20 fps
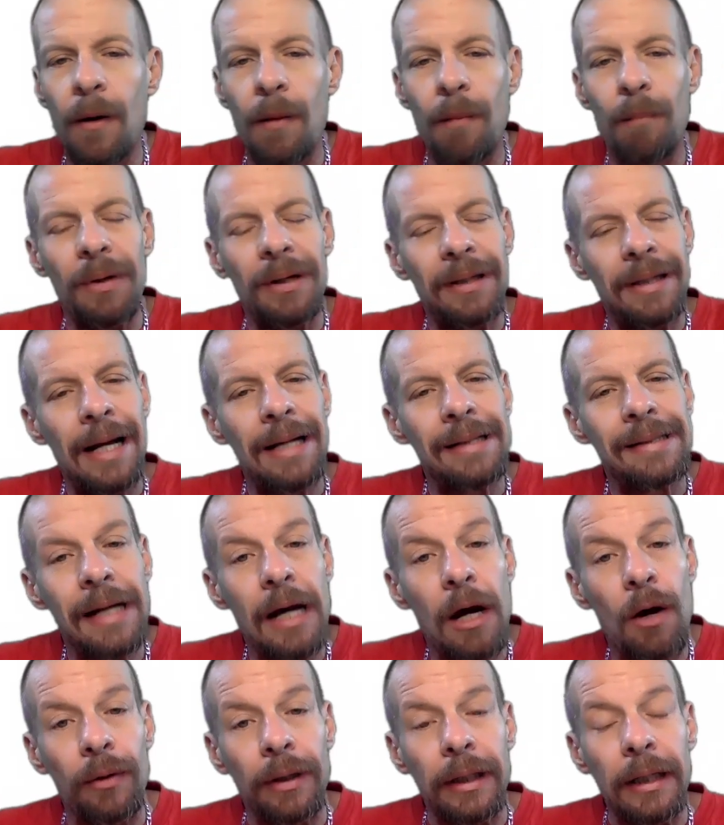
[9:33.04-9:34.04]
But that's
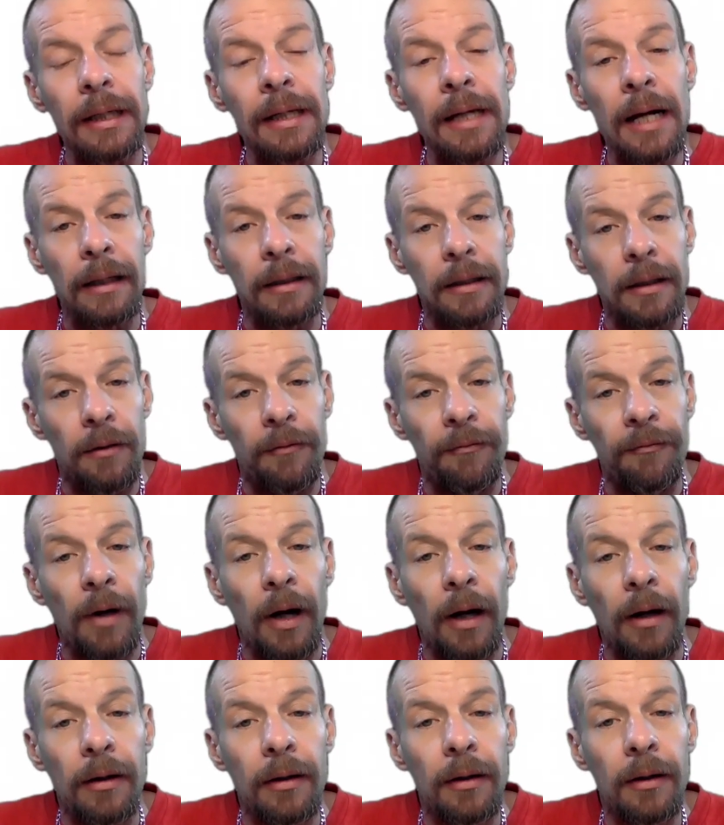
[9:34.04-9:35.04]
how he identified,
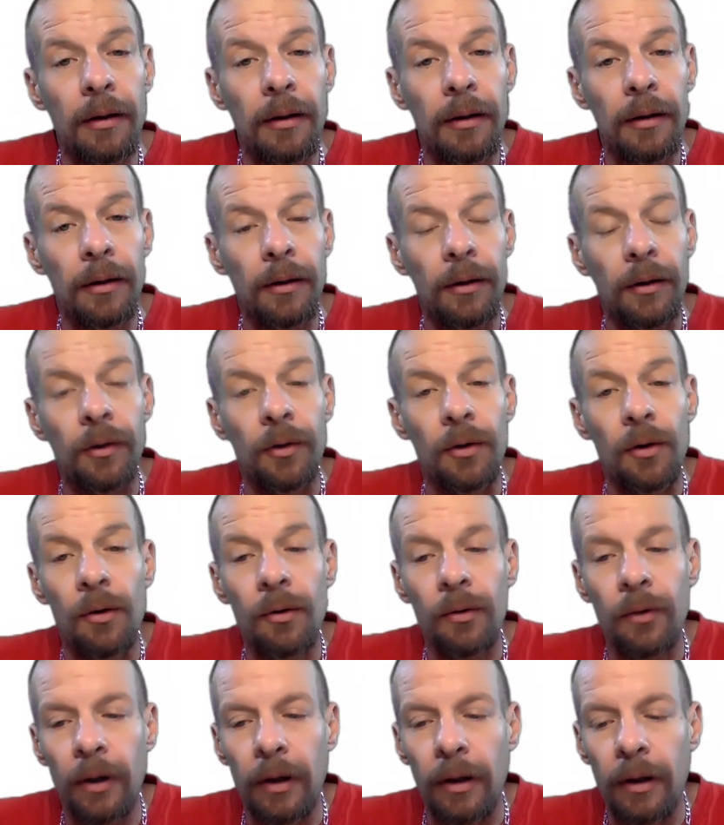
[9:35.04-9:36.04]
you
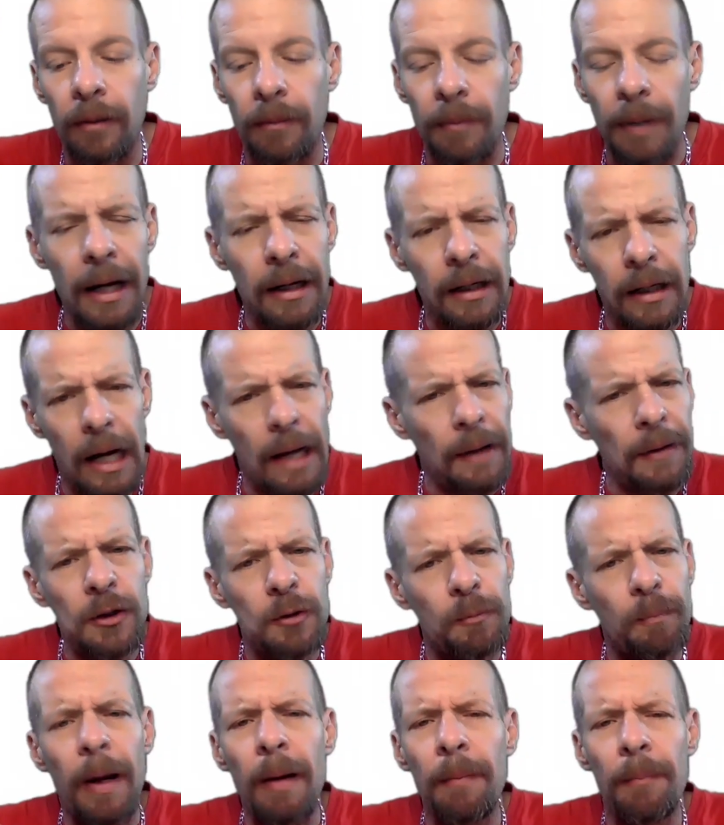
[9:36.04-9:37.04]
know? And there's
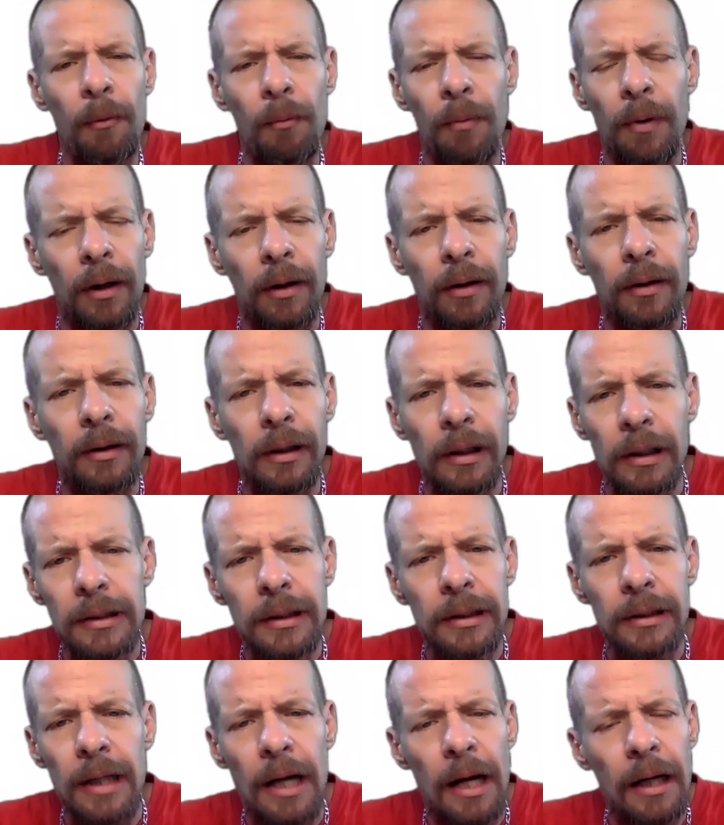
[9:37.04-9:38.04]
paperwork. This
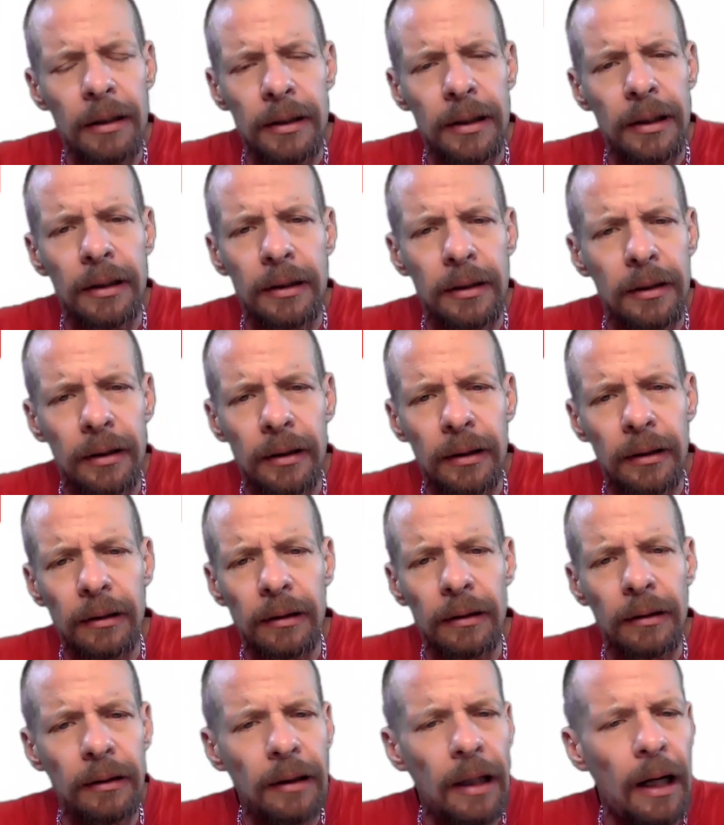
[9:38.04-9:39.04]
is not just
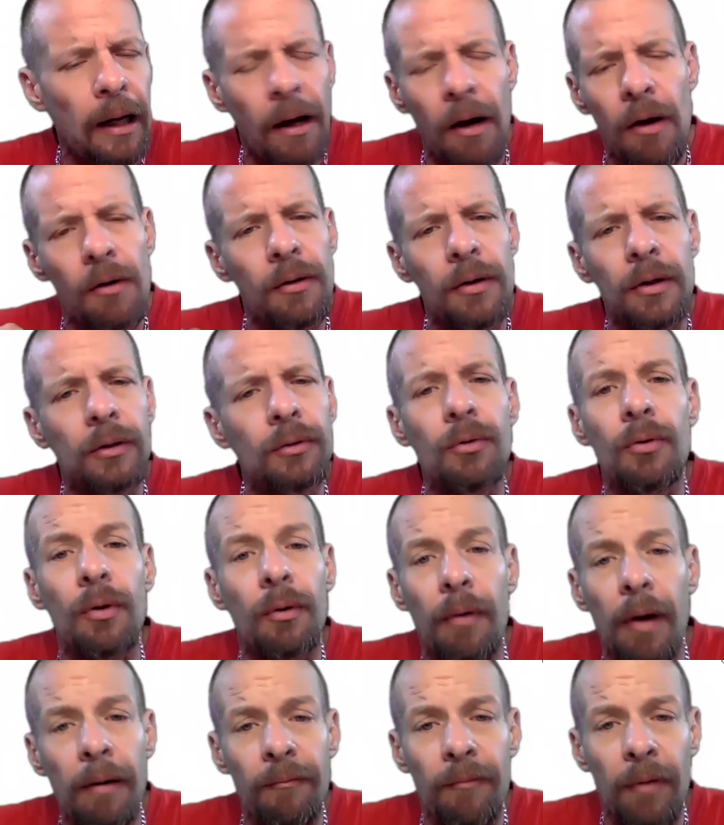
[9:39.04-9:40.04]
like I heard it through the
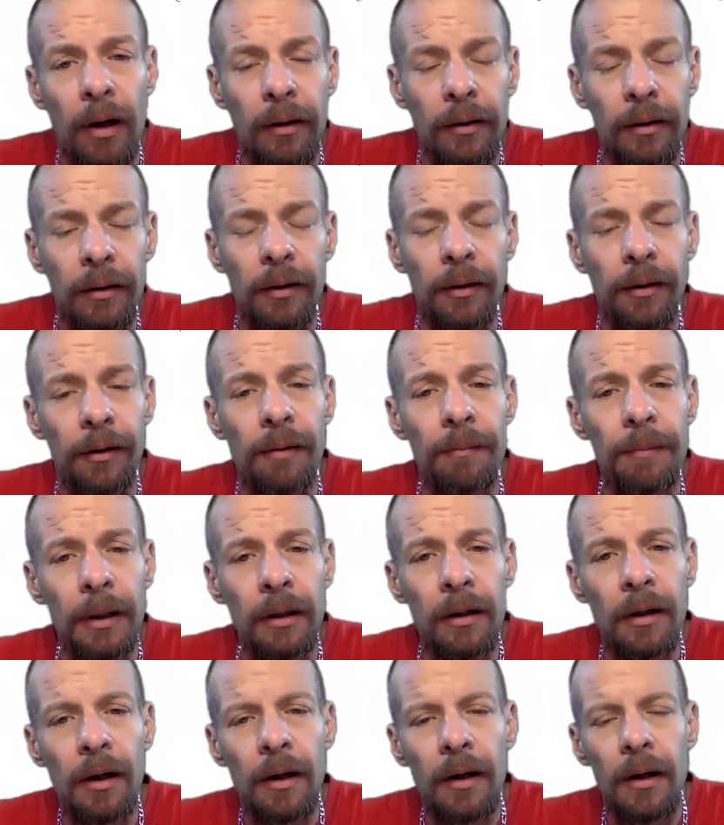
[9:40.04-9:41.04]
grapevine, you know what
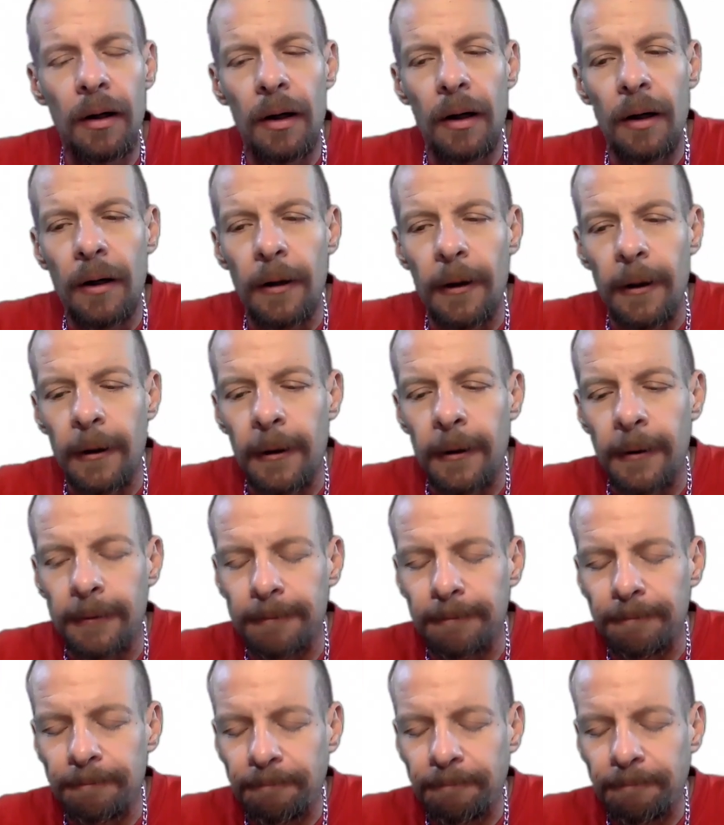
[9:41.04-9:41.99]
I mean?